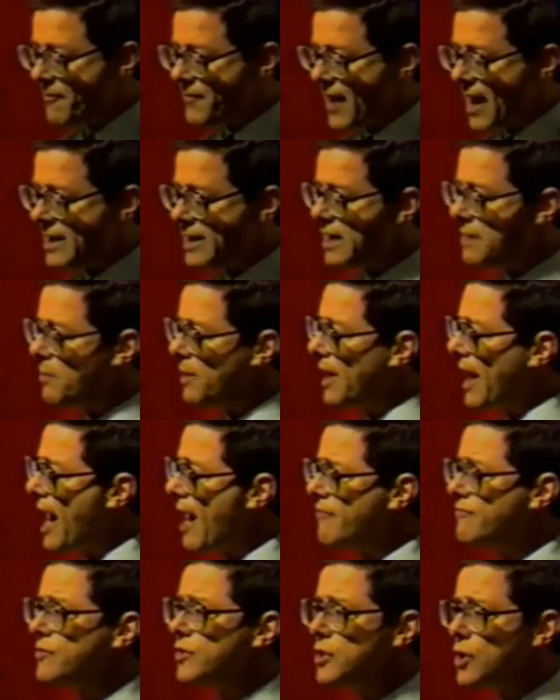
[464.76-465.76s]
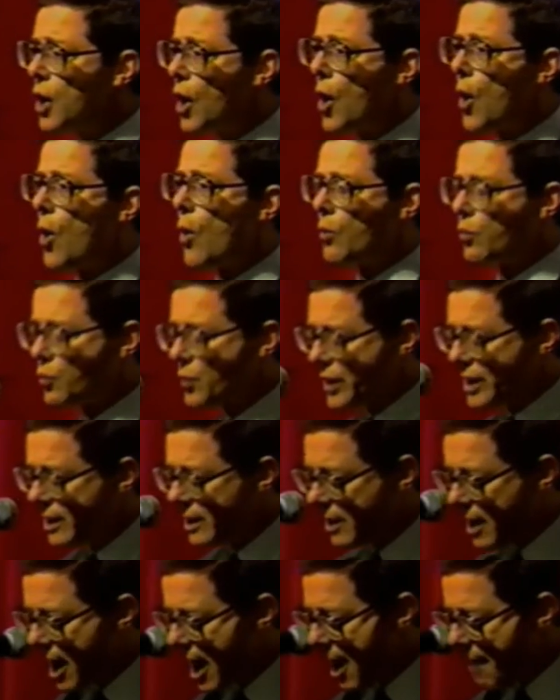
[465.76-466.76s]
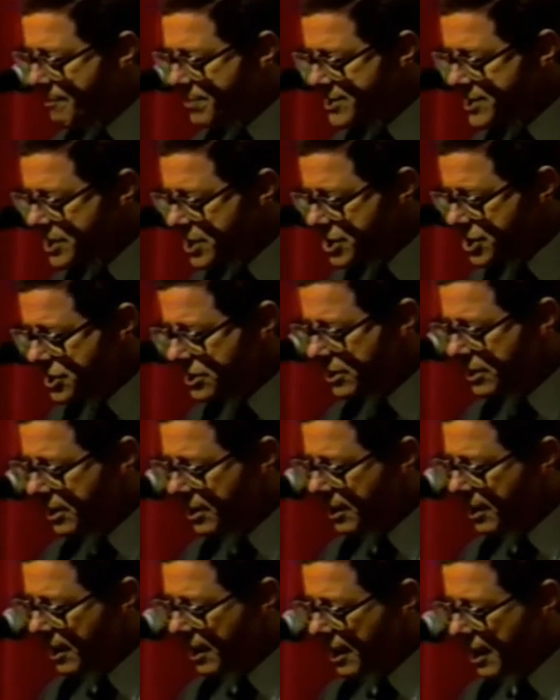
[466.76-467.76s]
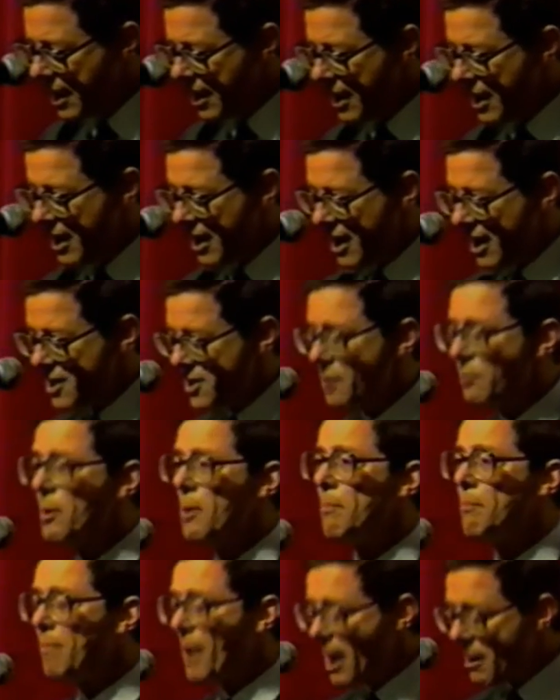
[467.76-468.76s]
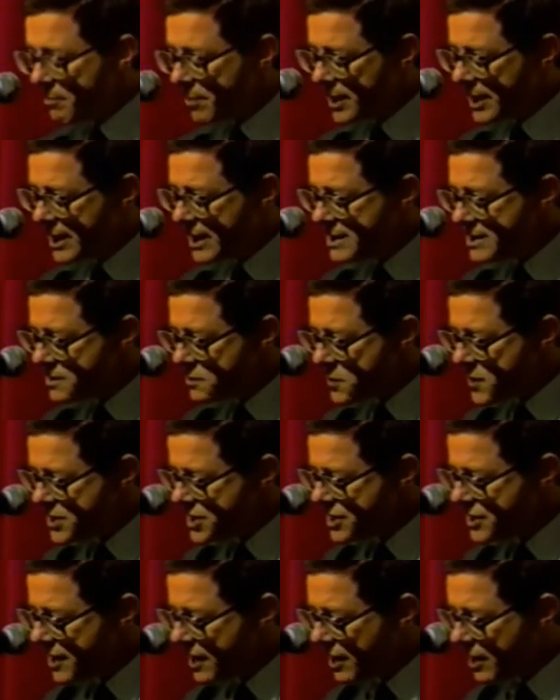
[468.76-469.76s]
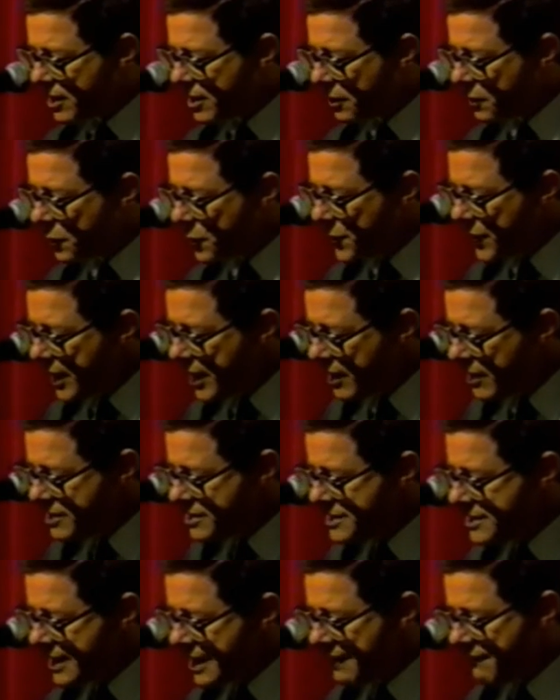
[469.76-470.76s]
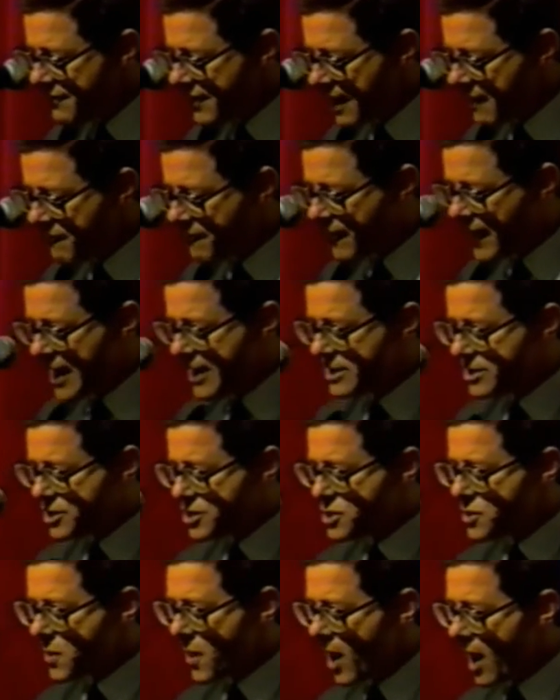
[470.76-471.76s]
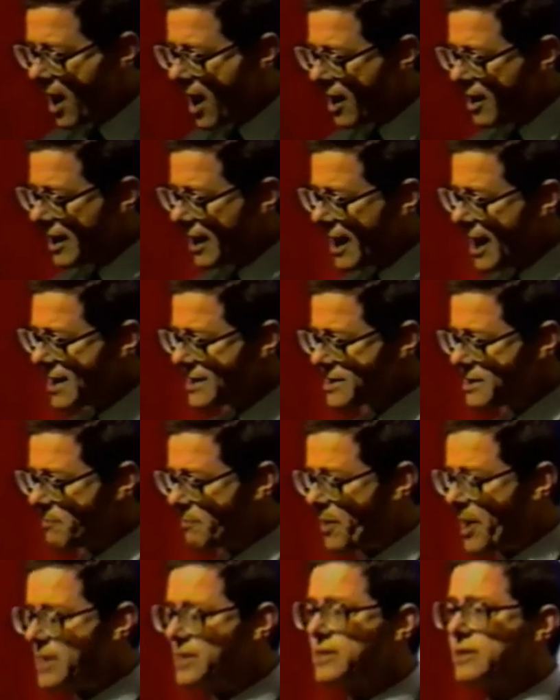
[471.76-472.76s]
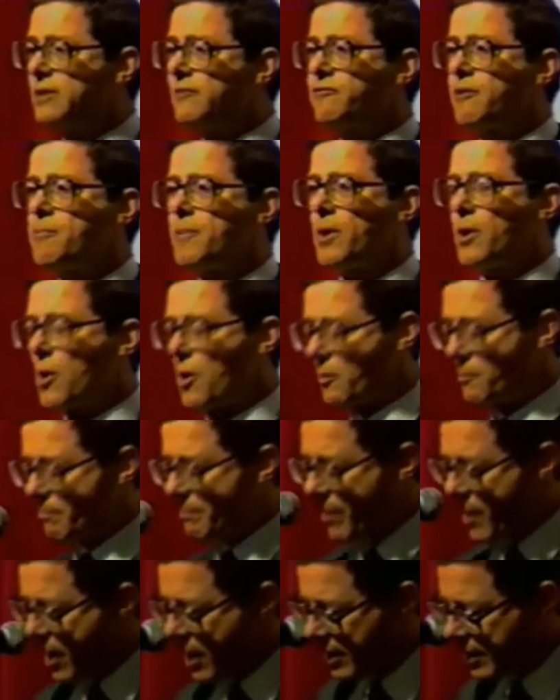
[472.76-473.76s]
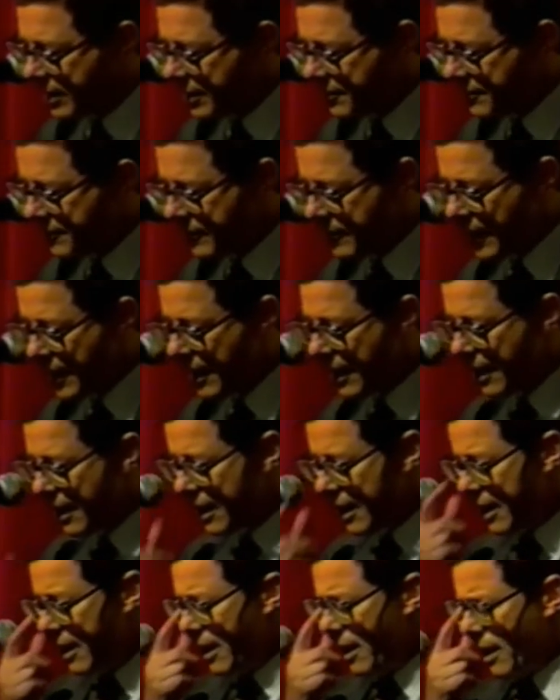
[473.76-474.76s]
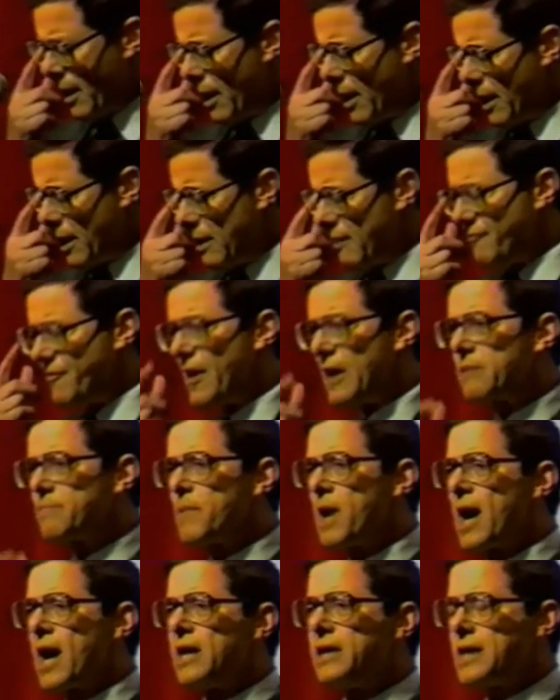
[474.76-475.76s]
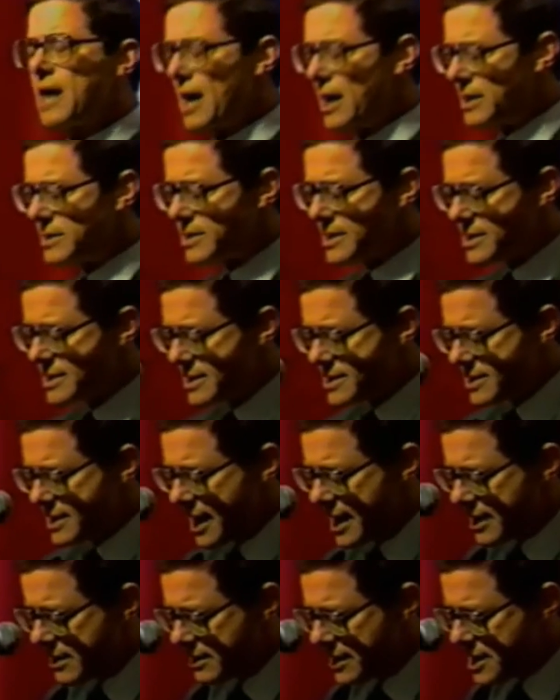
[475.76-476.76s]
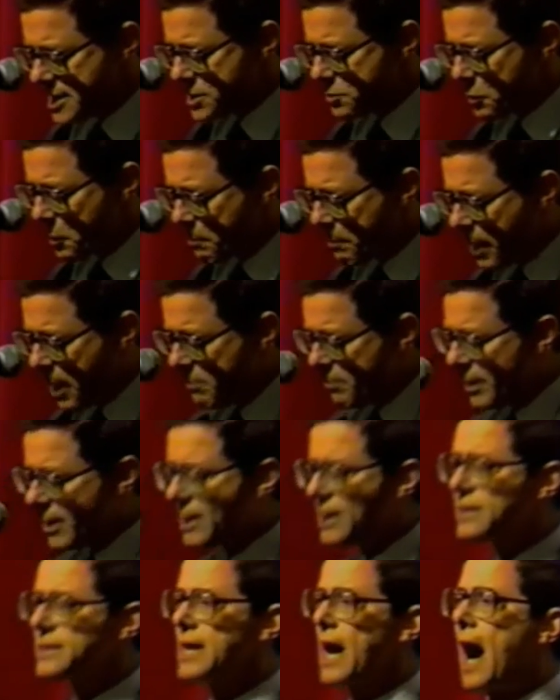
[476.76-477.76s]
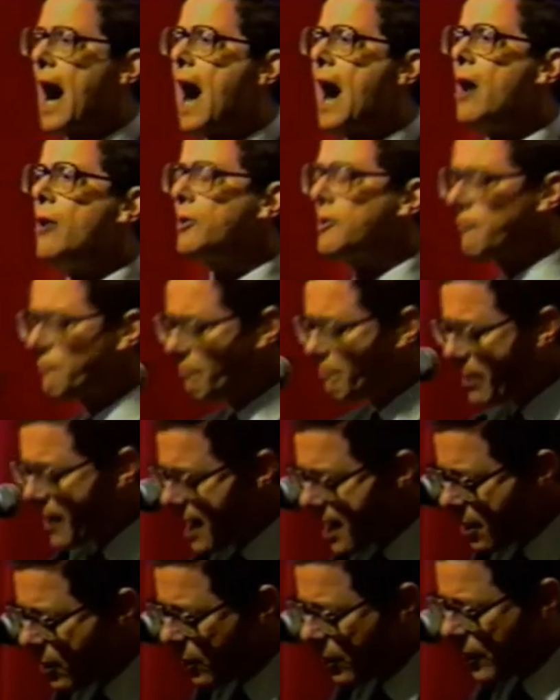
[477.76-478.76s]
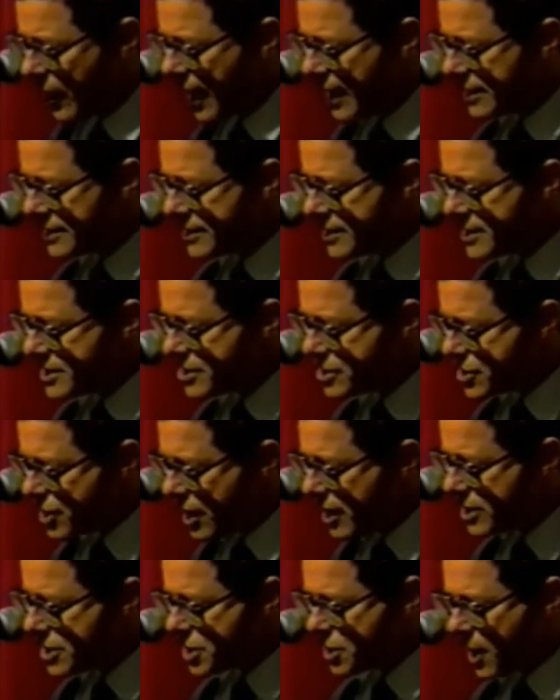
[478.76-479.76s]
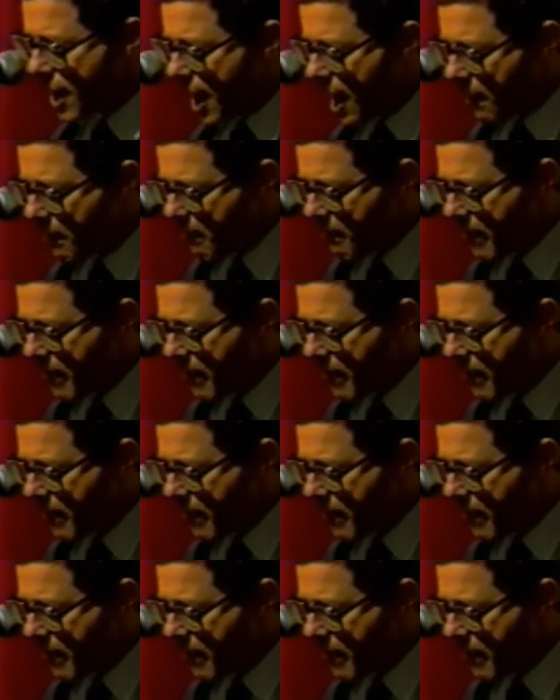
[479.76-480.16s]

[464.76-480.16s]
of that, he will have no real opposition. The Republicans risk their careers if they fight too hard against a president from their own party. In effect, my analysis is like this. Republicans out of power at this juncture are